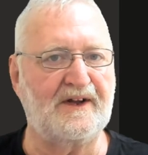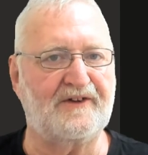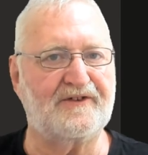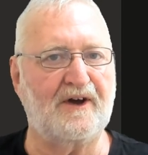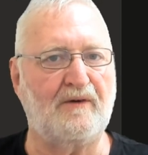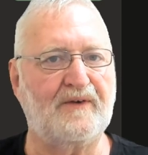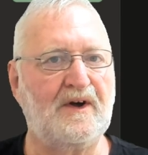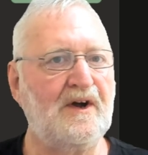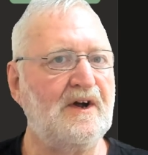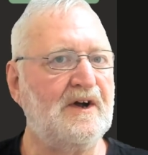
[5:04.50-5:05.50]
itself.
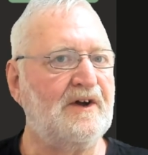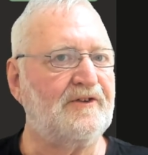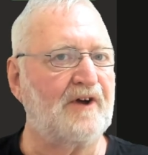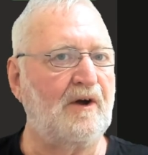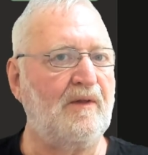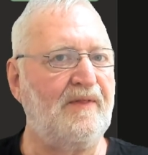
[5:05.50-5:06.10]
So